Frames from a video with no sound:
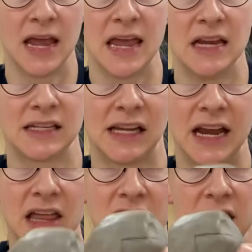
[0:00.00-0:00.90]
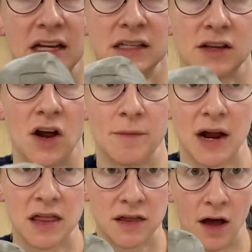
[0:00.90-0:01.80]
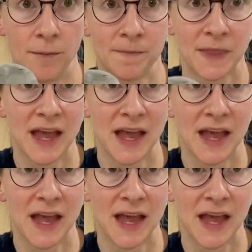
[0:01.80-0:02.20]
It's like this on my thumb.